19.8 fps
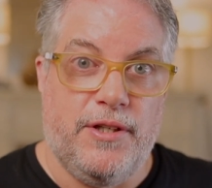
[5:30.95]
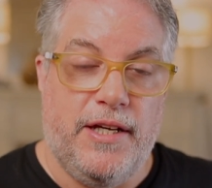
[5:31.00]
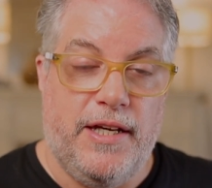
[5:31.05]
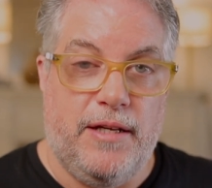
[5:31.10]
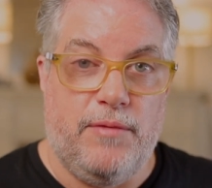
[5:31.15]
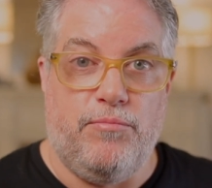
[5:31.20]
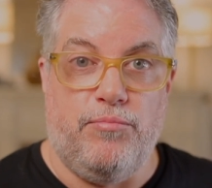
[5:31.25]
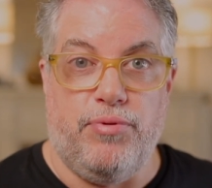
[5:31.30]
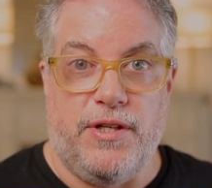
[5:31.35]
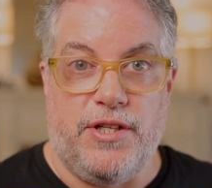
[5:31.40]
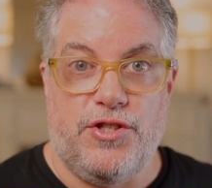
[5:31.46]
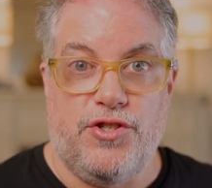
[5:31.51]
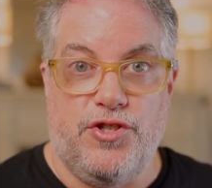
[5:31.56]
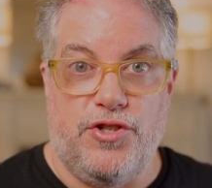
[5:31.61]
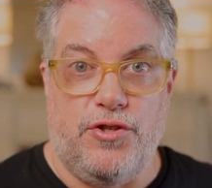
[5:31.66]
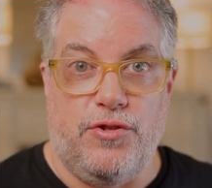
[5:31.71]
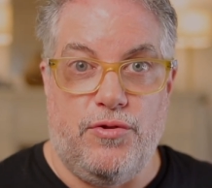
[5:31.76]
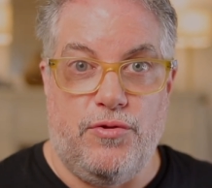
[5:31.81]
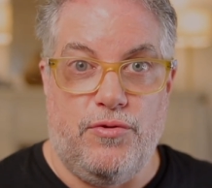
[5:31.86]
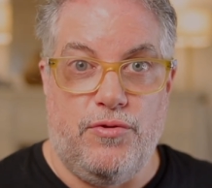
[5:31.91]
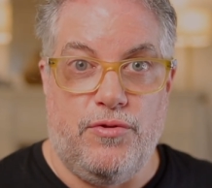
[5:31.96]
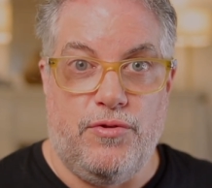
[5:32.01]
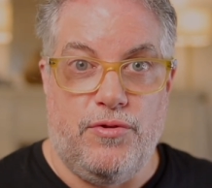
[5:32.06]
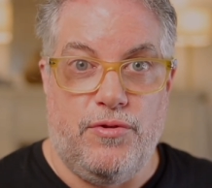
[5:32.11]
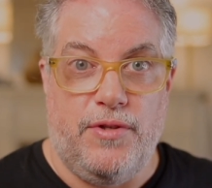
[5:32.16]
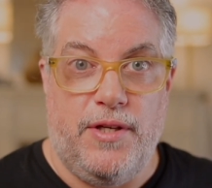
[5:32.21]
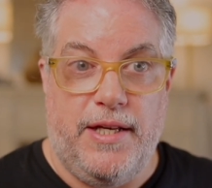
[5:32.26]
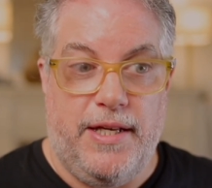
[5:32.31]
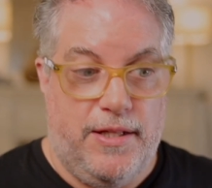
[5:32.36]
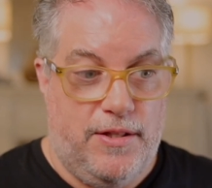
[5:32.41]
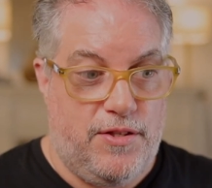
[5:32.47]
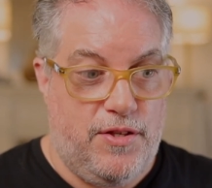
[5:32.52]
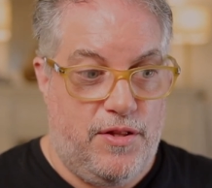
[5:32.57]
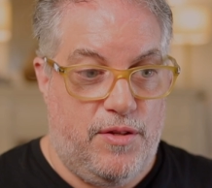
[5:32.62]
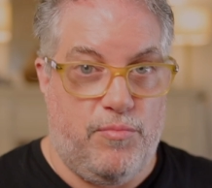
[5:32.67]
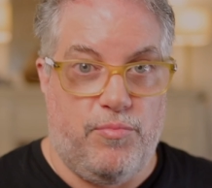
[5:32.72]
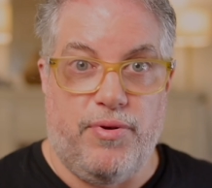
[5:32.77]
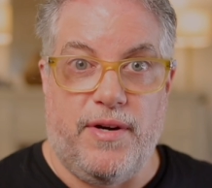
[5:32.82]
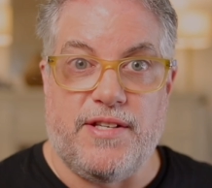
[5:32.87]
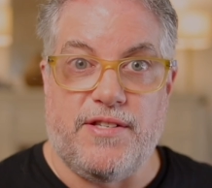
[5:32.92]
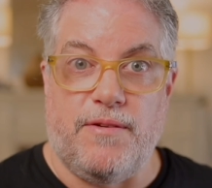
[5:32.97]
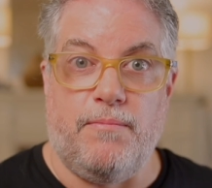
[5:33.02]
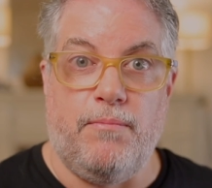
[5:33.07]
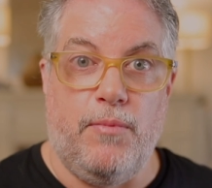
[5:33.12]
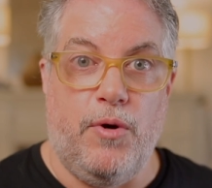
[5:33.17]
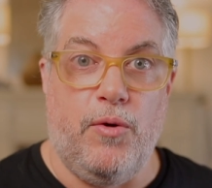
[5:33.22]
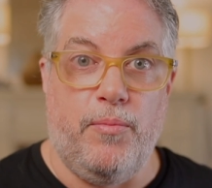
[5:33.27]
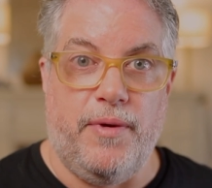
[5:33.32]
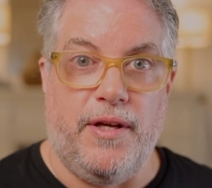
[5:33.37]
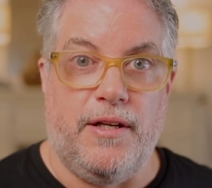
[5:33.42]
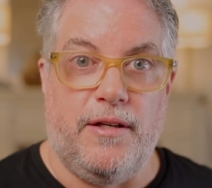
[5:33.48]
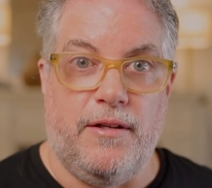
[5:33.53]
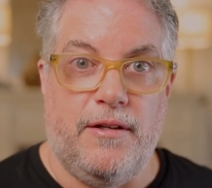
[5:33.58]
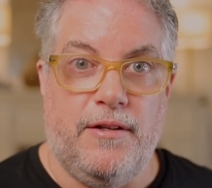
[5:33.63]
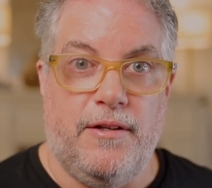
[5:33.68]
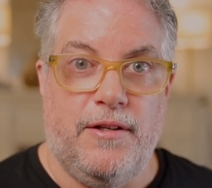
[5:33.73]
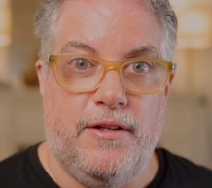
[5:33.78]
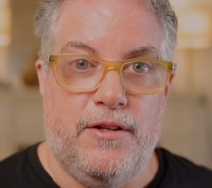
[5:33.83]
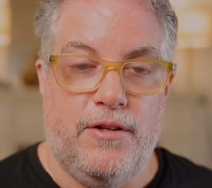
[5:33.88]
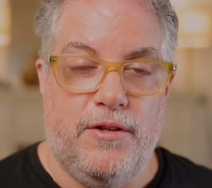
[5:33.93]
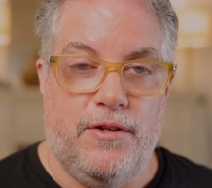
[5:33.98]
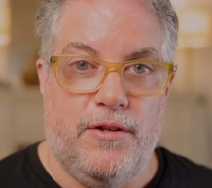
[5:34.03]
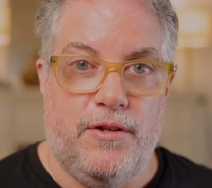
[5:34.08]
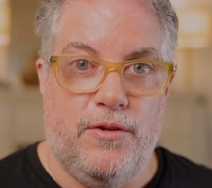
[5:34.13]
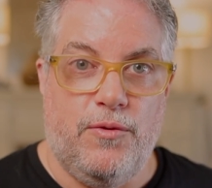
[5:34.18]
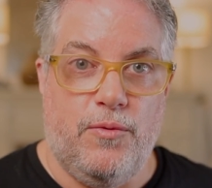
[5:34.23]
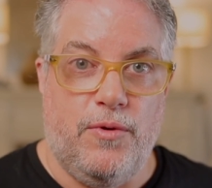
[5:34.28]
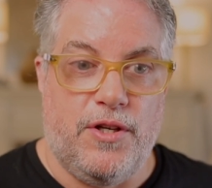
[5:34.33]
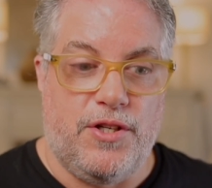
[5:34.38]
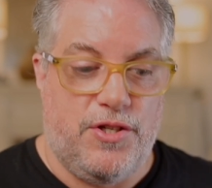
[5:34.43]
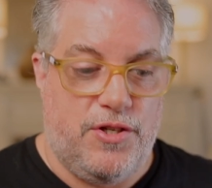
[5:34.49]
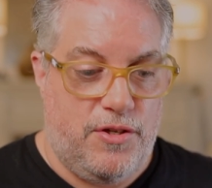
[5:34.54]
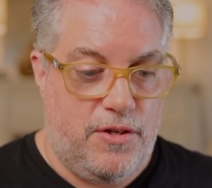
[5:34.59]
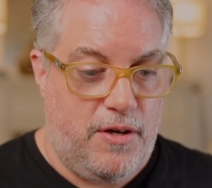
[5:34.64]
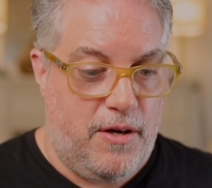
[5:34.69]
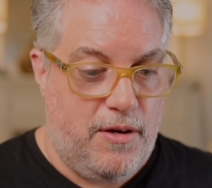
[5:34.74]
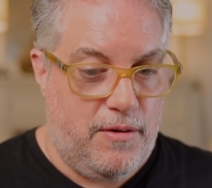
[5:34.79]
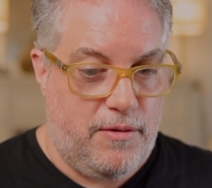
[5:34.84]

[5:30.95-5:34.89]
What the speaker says: It brings you into the present moment, which